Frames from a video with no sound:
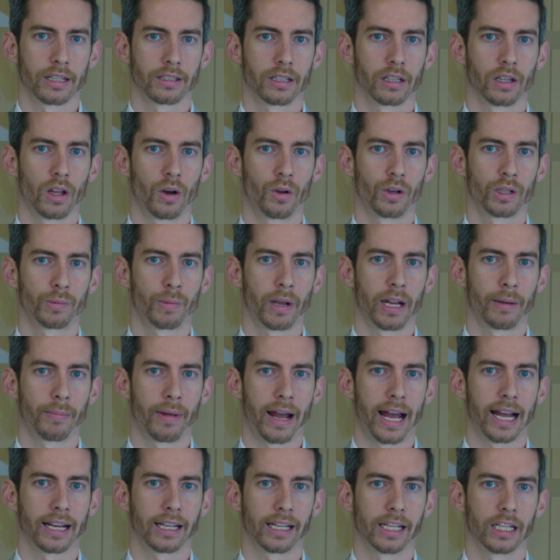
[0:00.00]
as the loan is paid
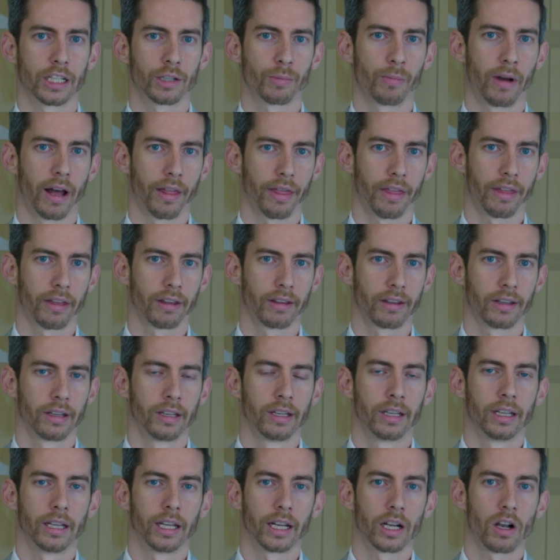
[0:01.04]
back each month.
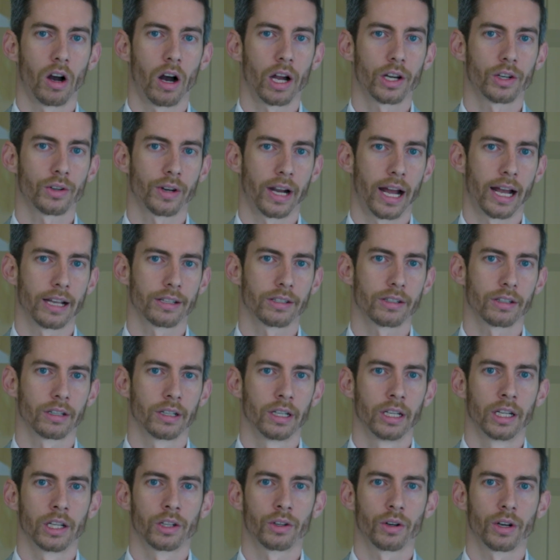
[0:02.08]
In contrast,
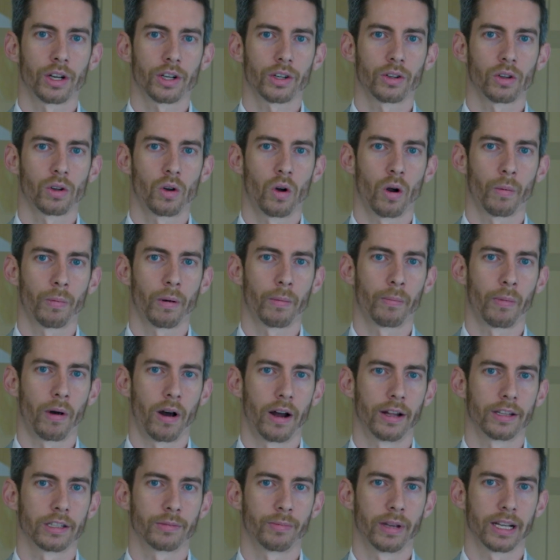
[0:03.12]
traditional corporate
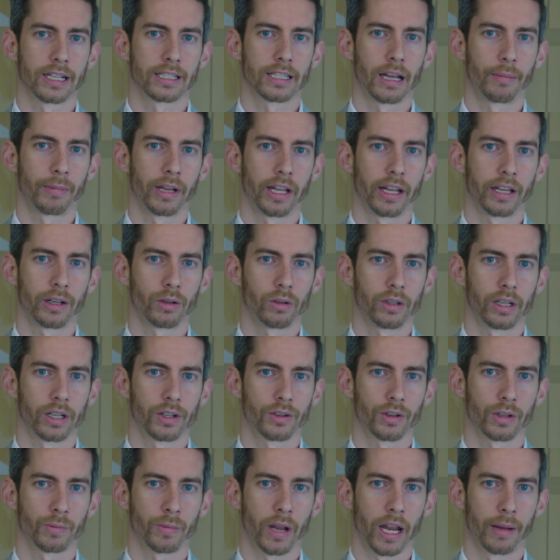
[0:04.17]
bonds make semi-annual
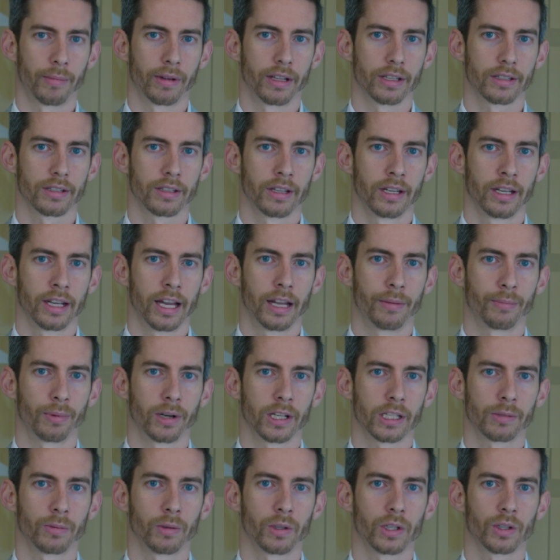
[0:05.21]
interest payments and
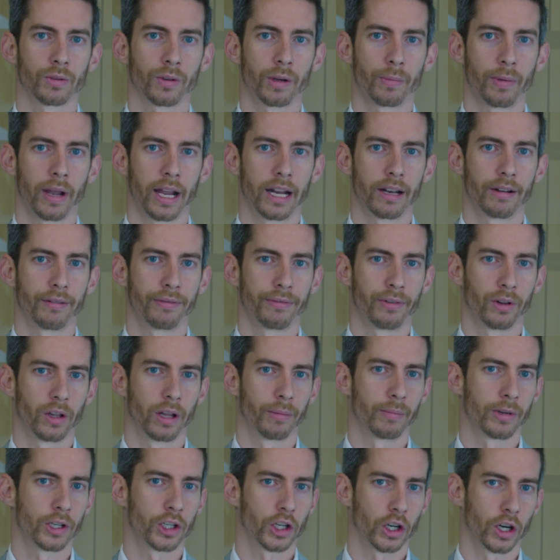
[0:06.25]
principal is repaid in full
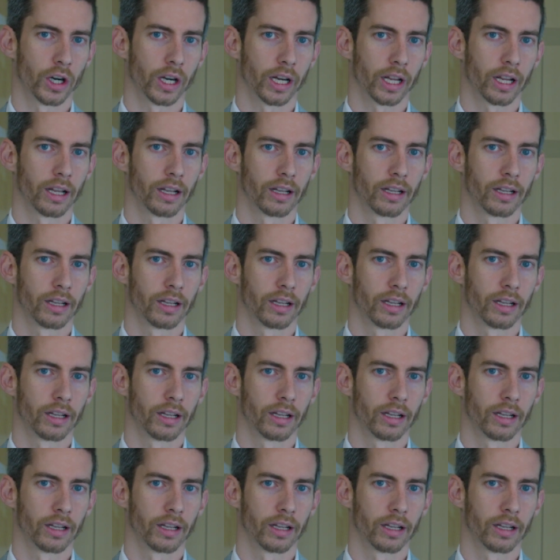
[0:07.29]
at maturity.